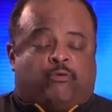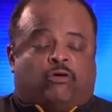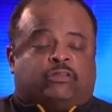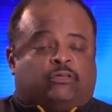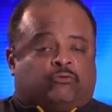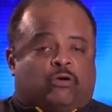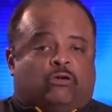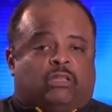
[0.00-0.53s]

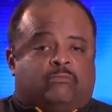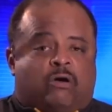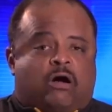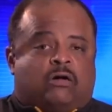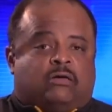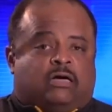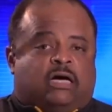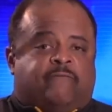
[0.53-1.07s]
Support the
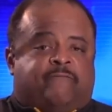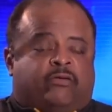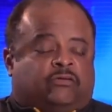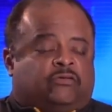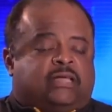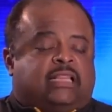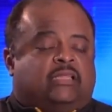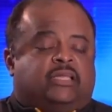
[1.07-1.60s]
Roland Martin
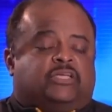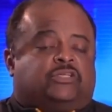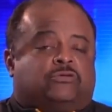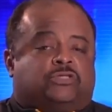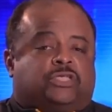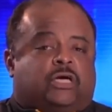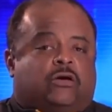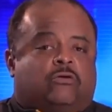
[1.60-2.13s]
Unfiltered
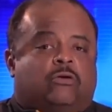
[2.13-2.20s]
Daily Digital